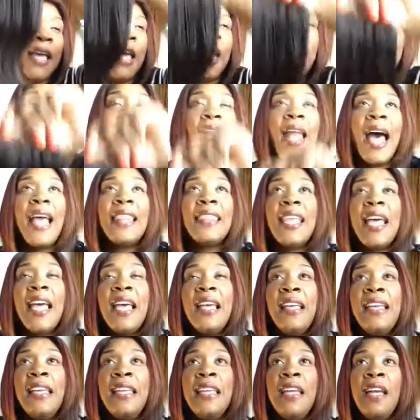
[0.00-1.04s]
And not
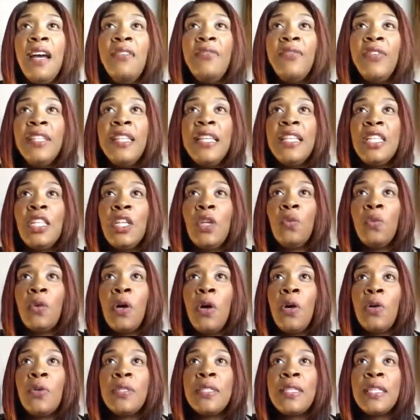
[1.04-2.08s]
that any of Valencia
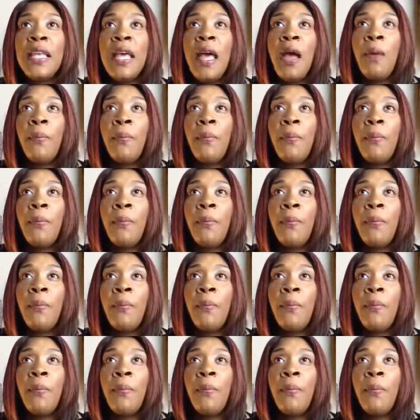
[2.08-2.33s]
Rose